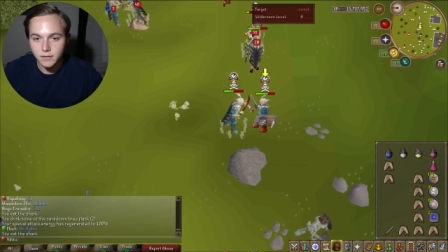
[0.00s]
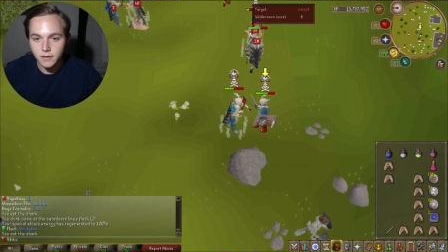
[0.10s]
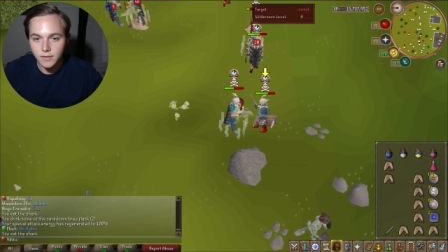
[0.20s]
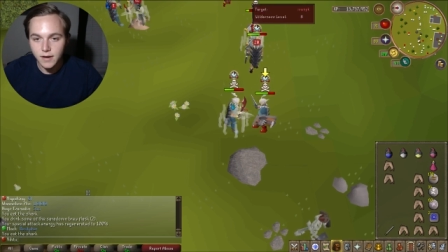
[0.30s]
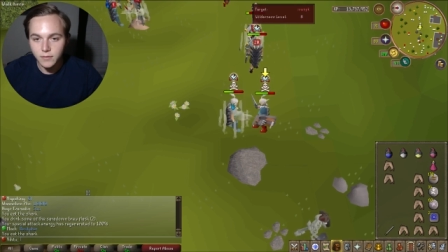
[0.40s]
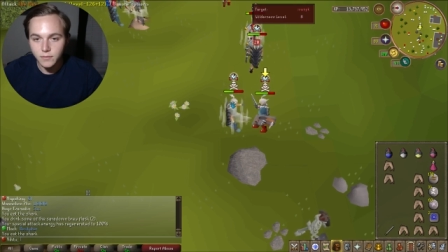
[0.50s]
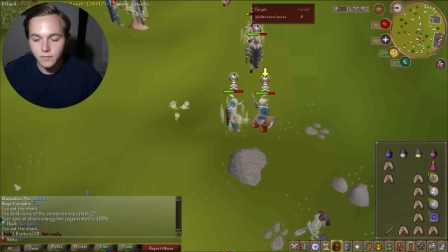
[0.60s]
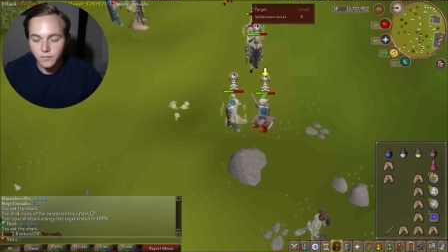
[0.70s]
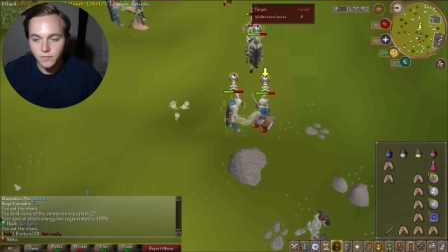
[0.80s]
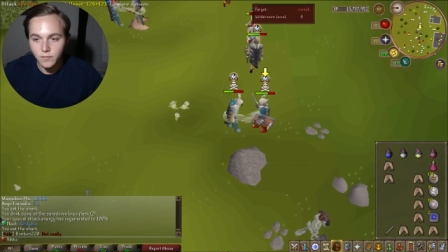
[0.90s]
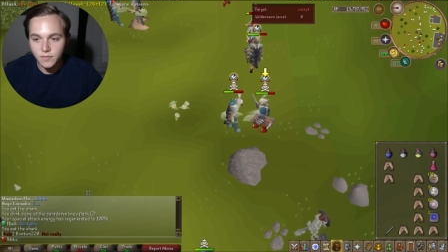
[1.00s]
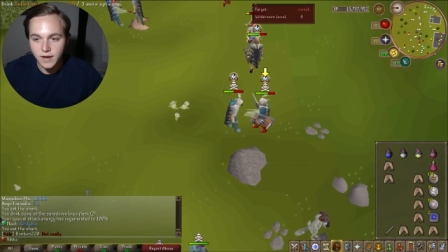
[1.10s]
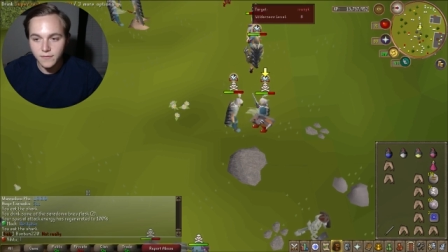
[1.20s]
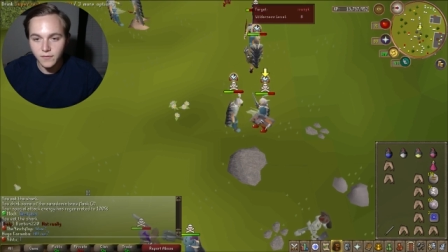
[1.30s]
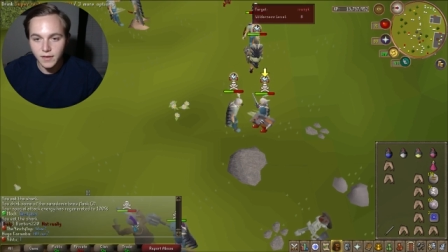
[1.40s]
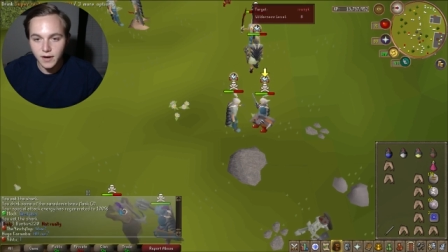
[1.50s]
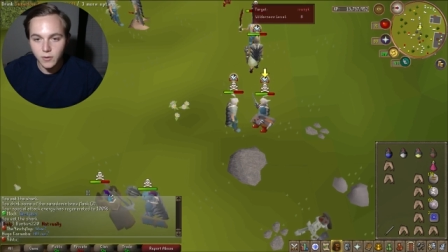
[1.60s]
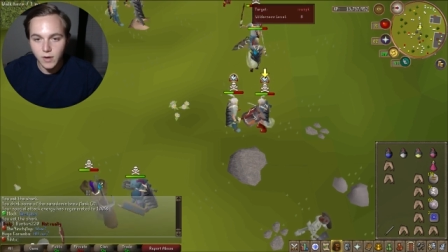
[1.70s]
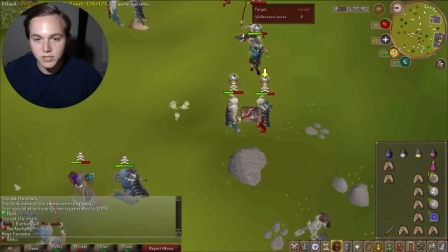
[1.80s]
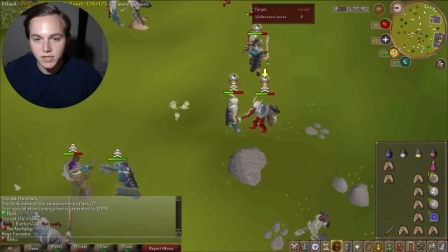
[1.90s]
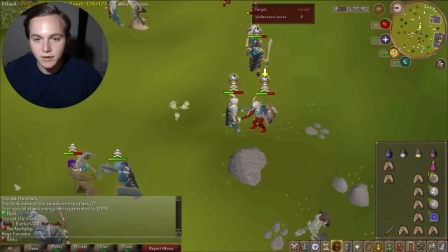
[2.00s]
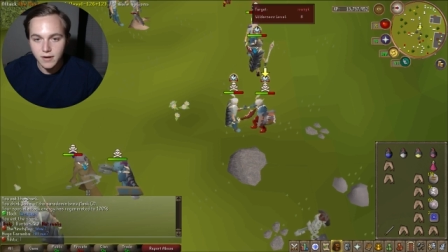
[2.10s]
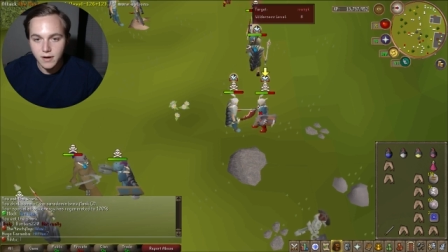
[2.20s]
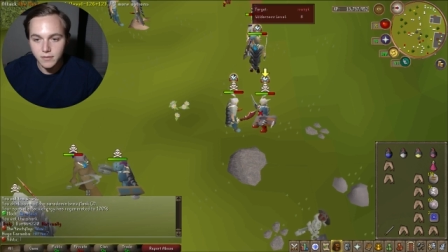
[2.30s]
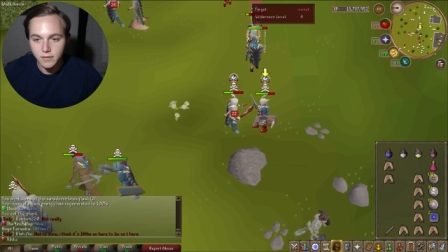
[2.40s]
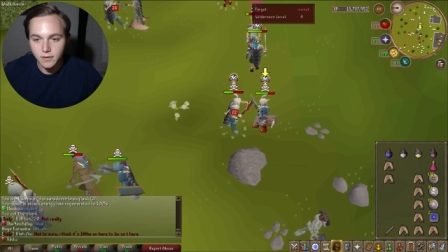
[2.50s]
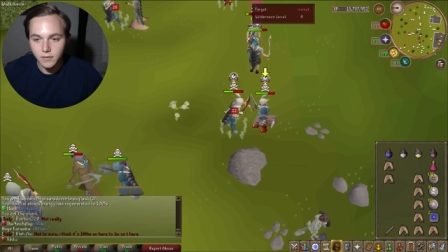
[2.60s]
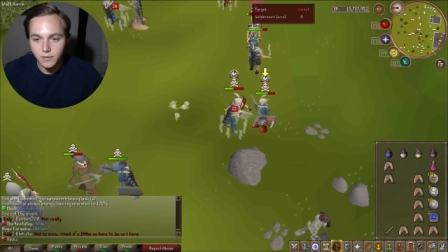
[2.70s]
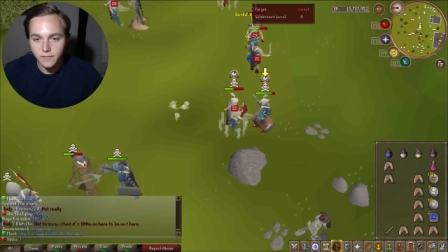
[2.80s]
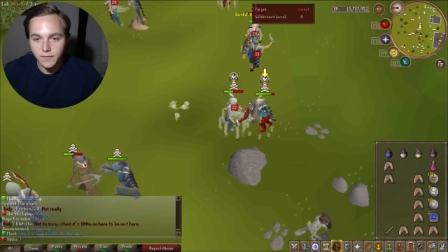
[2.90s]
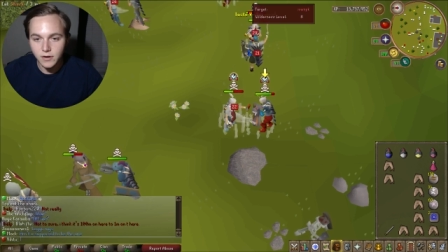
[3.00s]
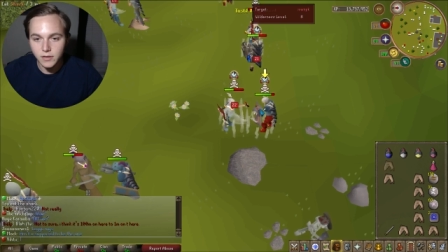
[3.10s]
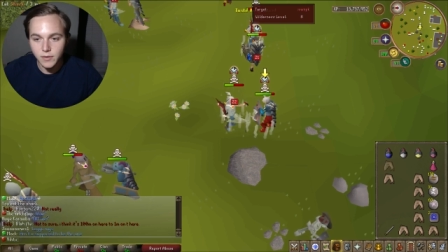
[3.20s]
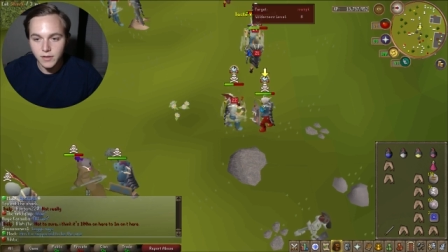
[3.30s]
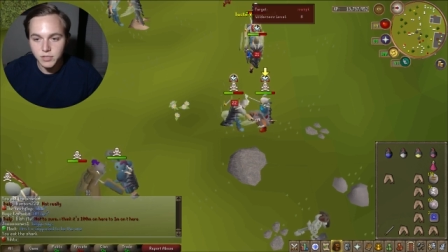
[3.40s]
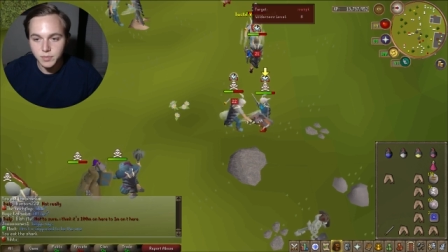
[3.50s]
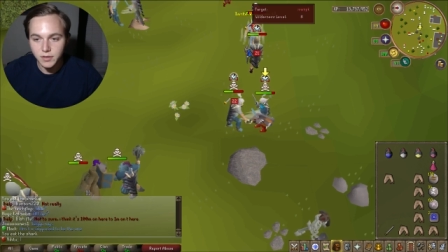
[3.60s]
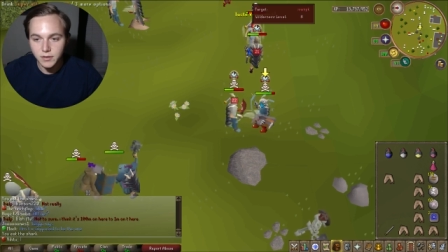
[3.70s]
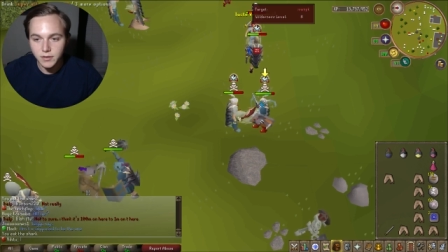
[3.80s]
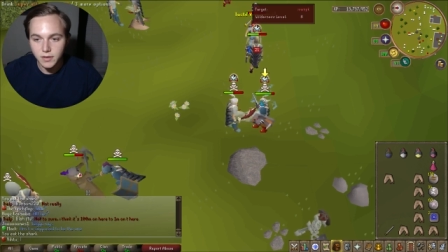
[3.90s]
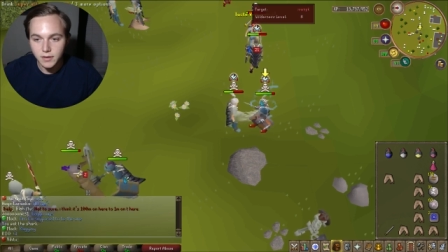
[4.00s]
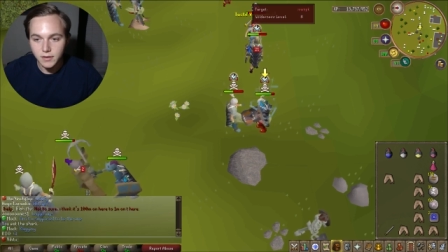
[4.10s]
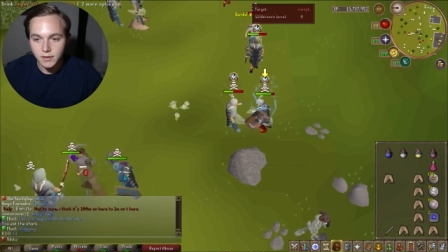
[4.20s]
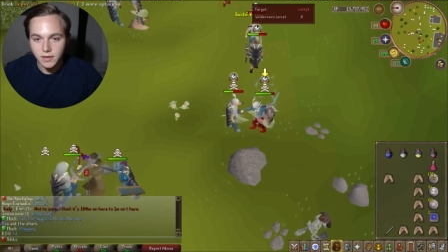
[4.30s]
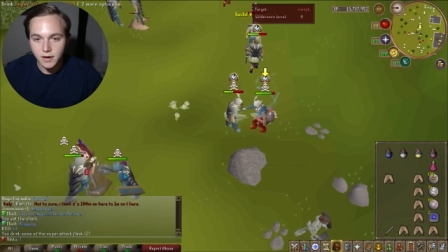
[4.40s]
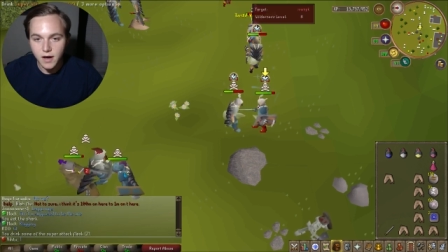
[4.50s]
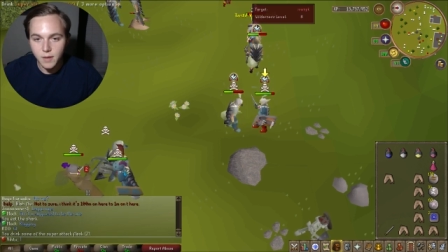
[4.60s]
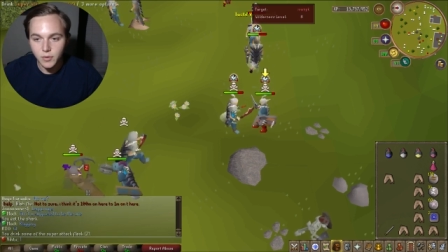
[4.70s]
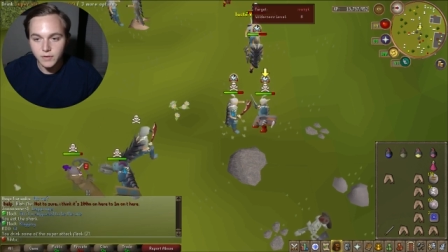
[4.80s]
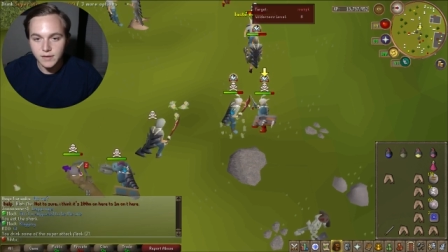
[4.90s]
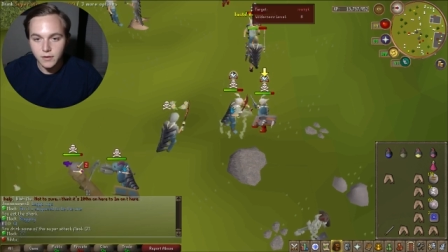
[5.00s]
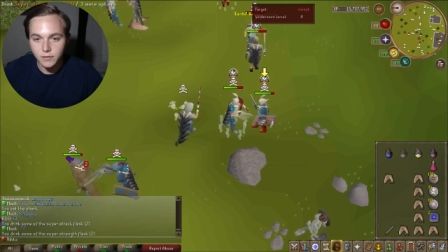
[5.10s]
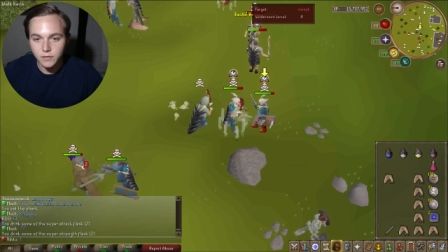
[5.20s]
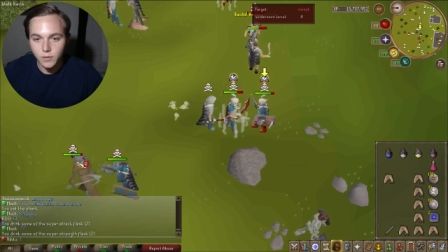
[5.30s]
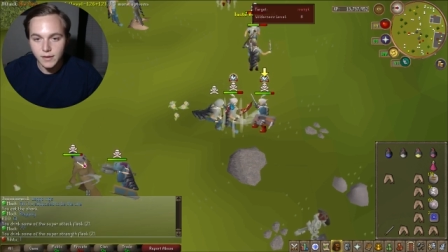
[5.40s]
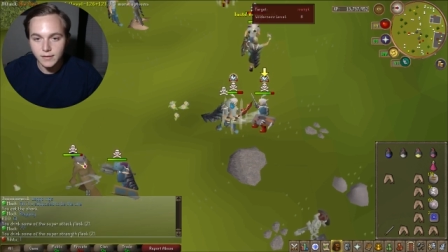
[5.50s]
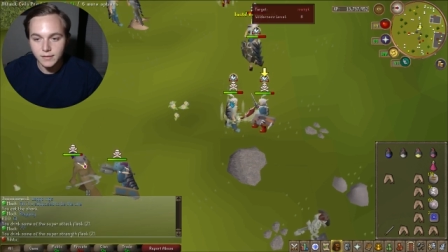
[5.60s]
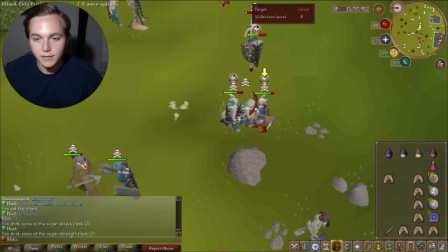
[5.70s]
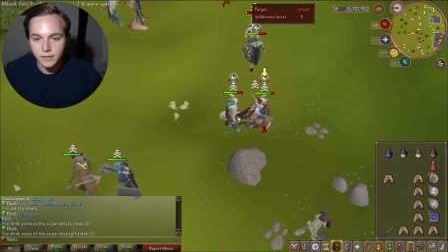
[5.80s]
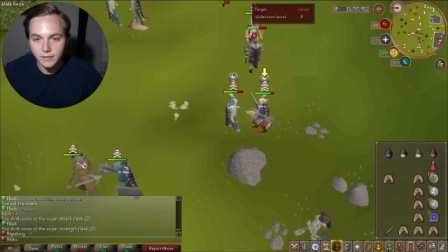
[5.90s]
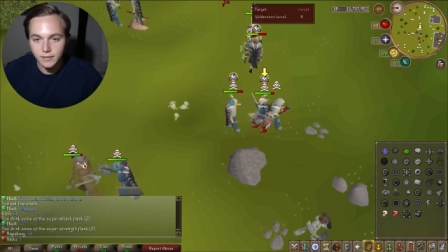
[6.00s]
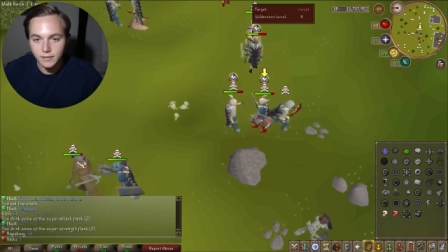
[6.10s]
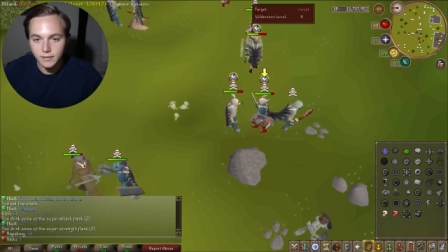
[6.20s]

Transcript: All right. Definitely got to watch out now. We're very low HP. He can combo us out so easily